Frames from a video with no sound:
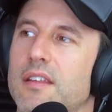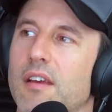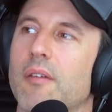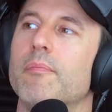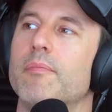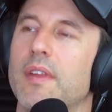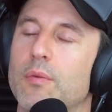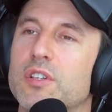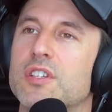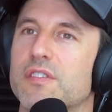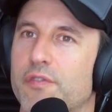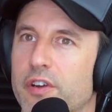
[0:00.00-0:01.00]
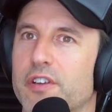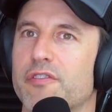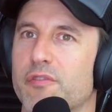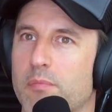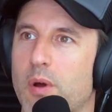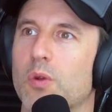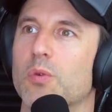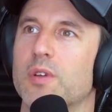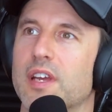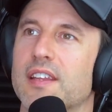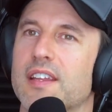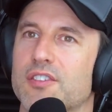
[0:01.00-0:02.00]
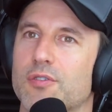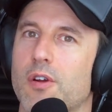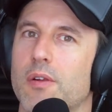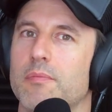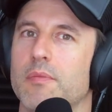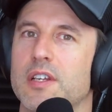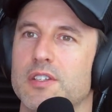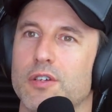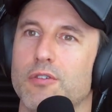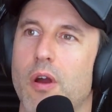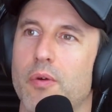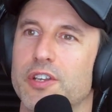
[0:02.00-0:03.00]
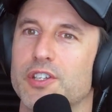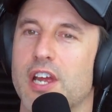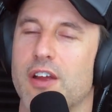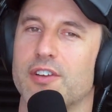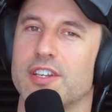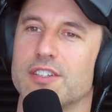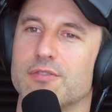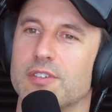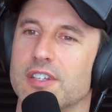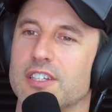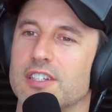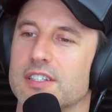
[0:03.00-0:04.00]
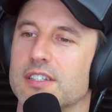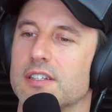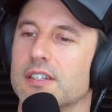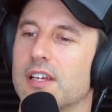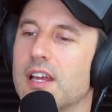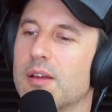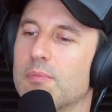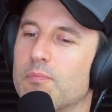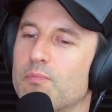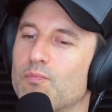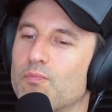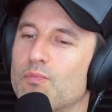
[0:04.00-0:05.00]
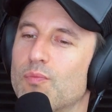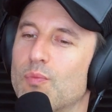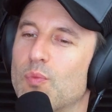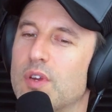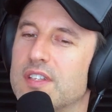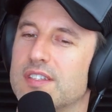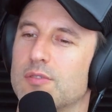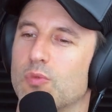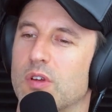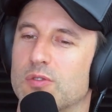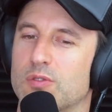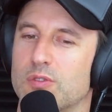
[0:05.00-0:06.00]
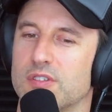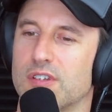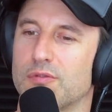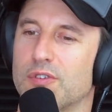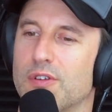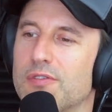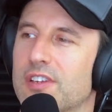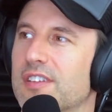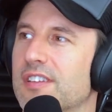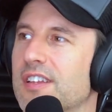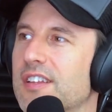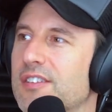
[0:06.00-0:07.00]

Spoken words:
Yeah, which is a very different model. Yeah, that's right. Because a growing charity is really just, it's sort of self-serving, isn't